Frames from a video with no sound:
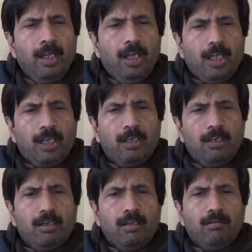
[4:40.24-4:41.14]
and
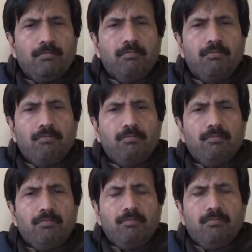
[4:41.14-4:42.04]
uh,
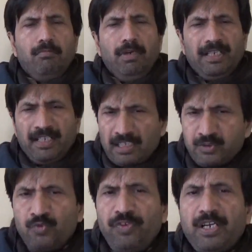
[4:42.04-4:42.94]
it can
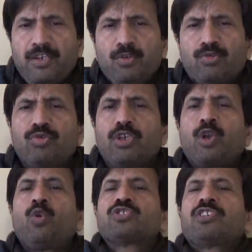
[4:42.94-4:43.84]
also infect you through the
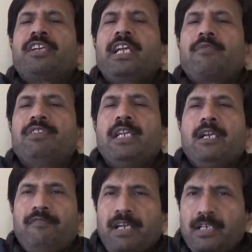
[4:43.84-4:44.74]
close contact with an
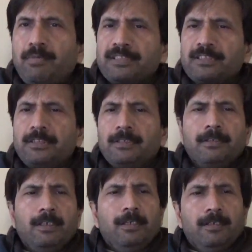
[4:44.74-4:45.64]
infected person
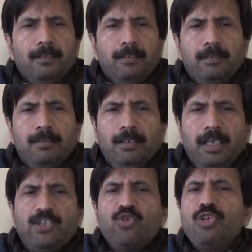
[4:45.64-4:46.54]
or uh,
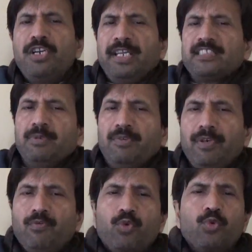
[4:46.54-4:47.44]
it usually takes between
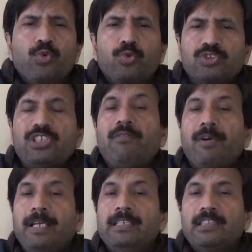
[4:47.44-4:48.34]
two to seven
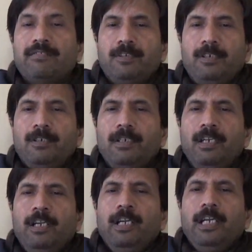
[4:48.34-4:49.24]
days after
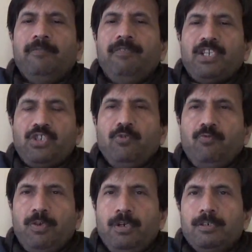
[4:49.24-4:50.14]
infection
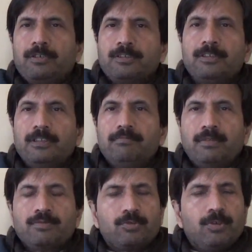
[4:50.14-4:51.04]
for
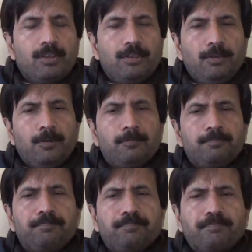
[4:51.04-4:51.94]
symptoms to occur you know